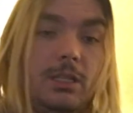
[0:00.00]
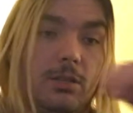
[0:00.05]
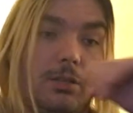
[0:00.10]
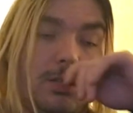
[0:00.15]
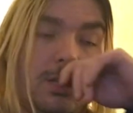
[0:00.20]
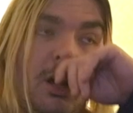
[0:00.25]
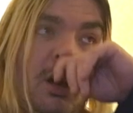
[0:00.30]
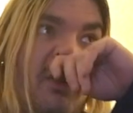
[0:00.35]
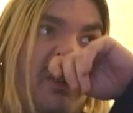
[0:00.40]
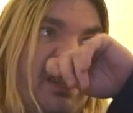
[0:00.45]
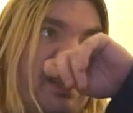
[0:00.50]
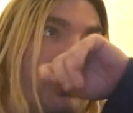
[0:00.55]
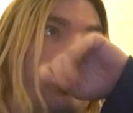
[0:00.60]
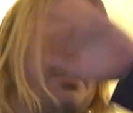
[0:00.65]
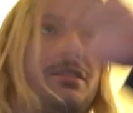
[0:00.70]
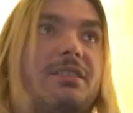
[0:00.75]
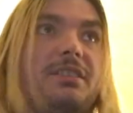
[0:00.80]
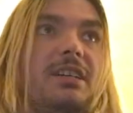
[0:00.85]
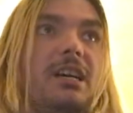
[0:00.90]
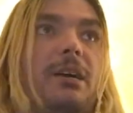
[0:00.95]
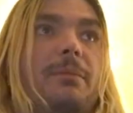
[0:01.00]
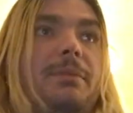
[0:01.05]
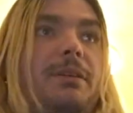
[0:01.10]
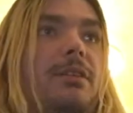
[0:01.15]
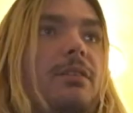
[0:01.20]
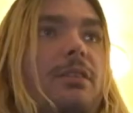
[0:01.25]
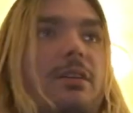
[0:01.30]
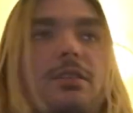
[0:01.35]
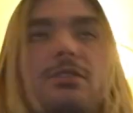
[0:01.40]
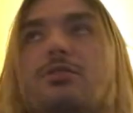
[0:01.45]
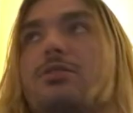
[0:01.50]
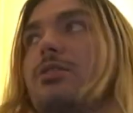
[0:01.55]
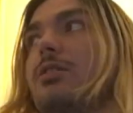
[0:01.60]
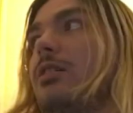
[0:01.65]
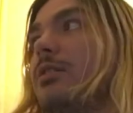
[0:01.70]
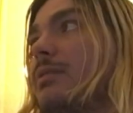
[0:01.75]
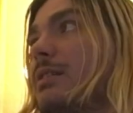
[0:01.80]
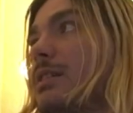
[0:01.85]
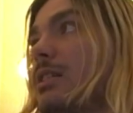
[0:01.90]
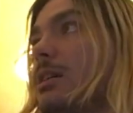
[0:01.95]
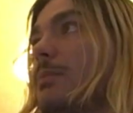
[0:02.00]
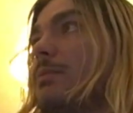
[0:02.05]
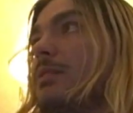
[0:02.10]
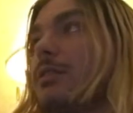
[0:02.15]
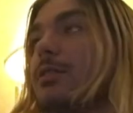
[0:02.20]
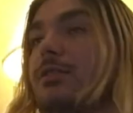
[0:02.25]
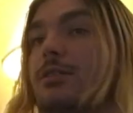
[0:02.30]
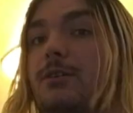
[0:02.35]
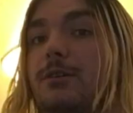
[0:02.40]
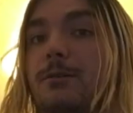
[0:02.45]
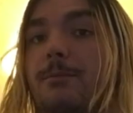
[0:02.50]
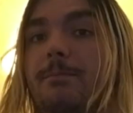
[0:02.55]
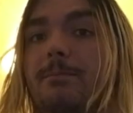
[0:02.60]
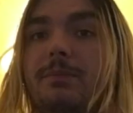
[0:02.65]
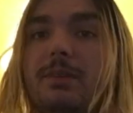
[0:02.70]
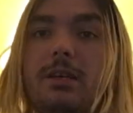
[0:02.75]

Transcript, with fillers: There's always a good time here because there's always something to do